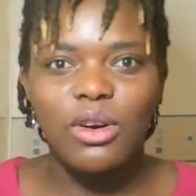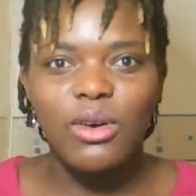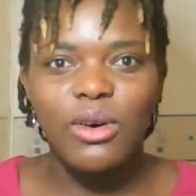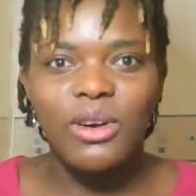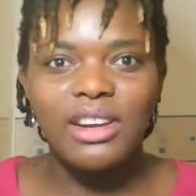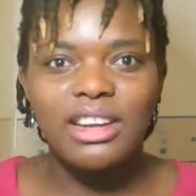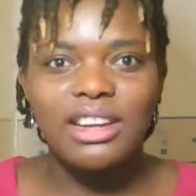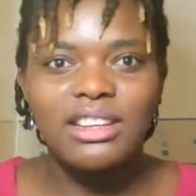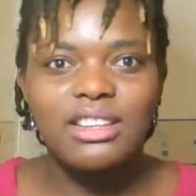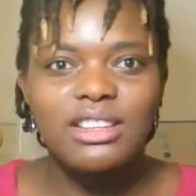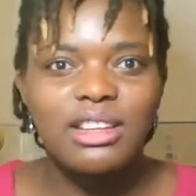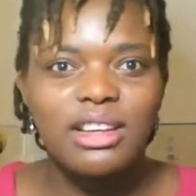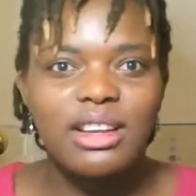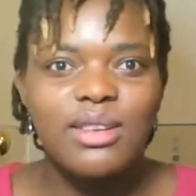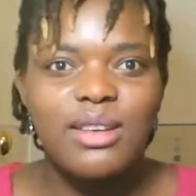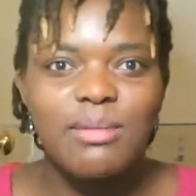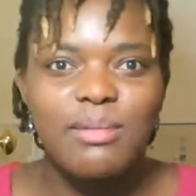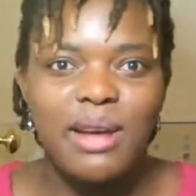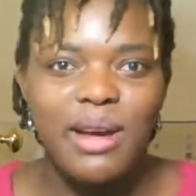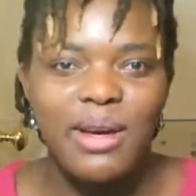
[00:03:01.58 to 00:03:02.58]
order to
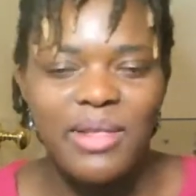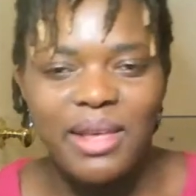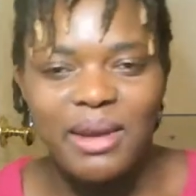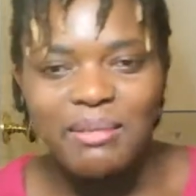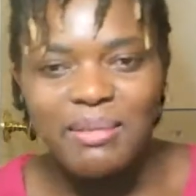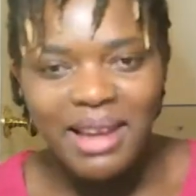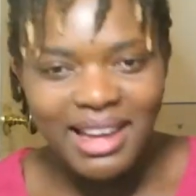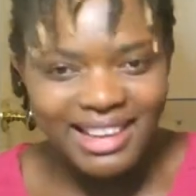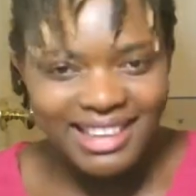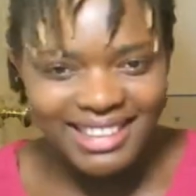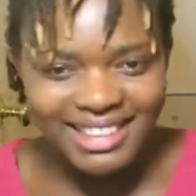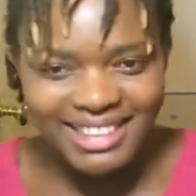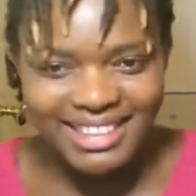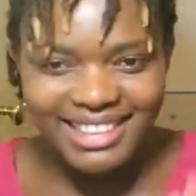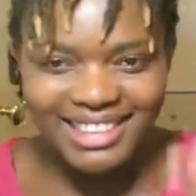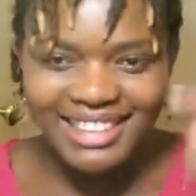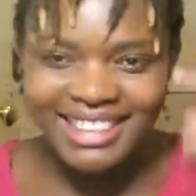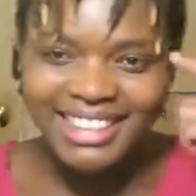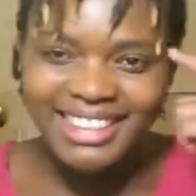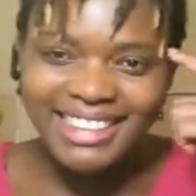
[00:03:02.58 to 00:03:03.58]
go about them,
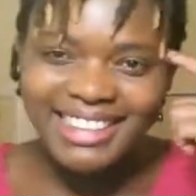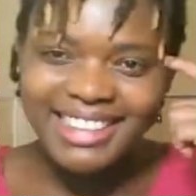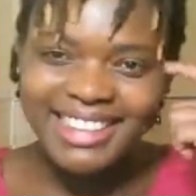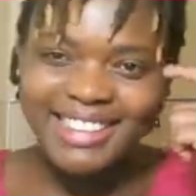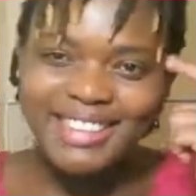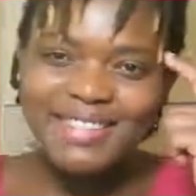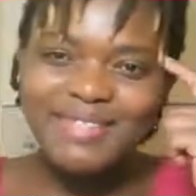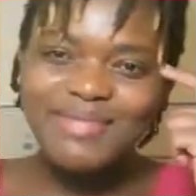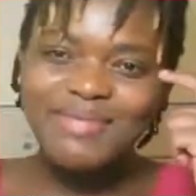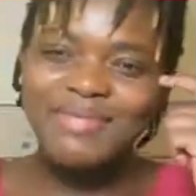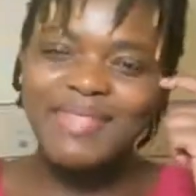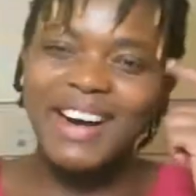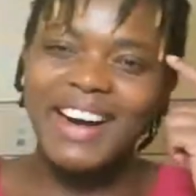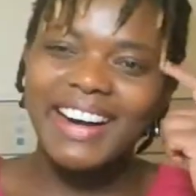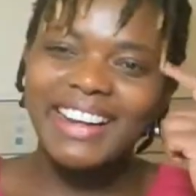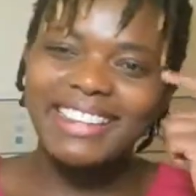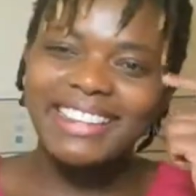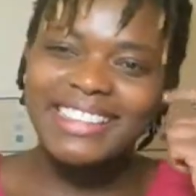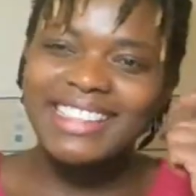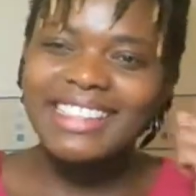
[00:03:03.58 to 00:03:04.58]

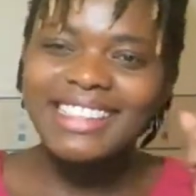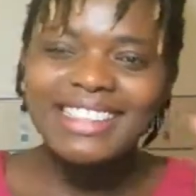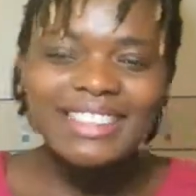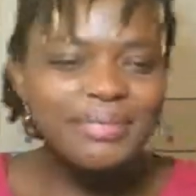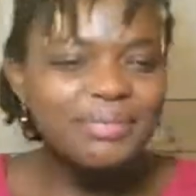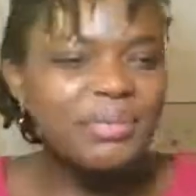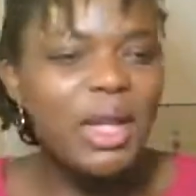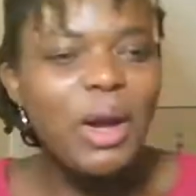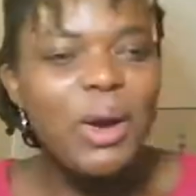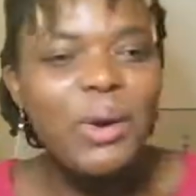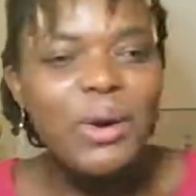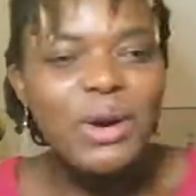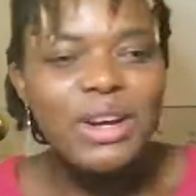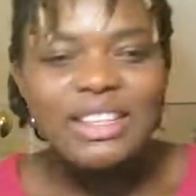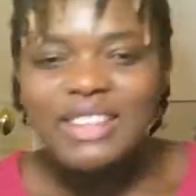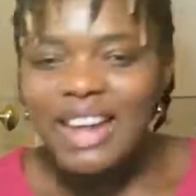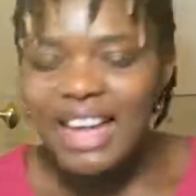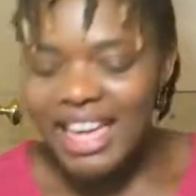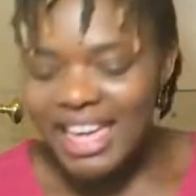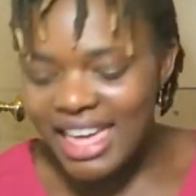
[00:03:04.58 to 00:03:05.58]
but we'll
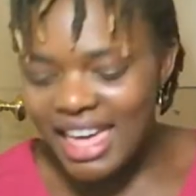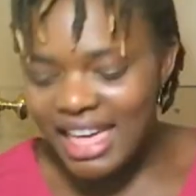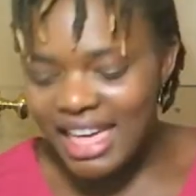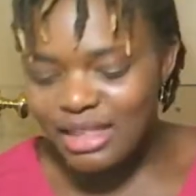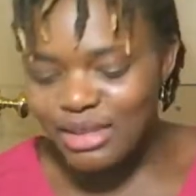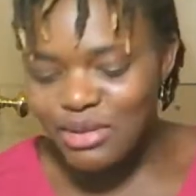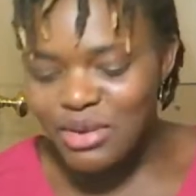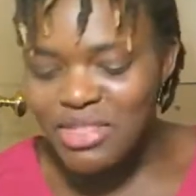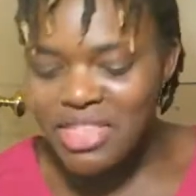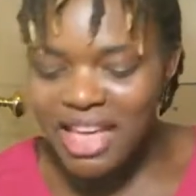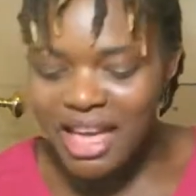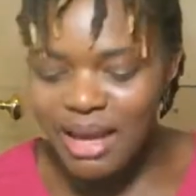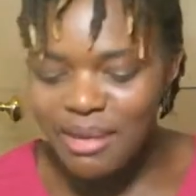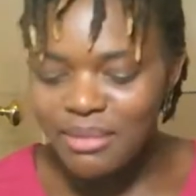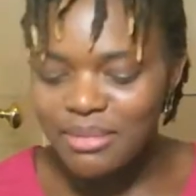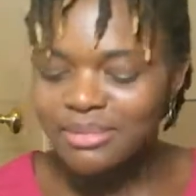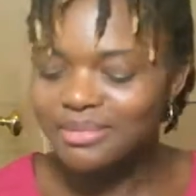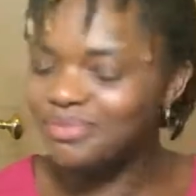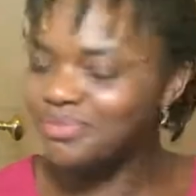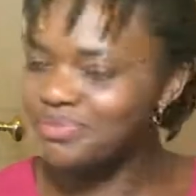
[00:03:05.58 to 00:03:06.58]
try and get through
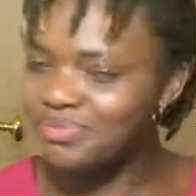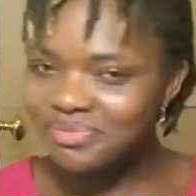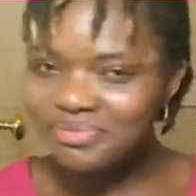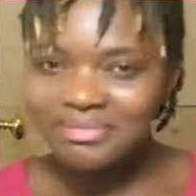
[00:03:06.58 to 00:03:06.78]
them.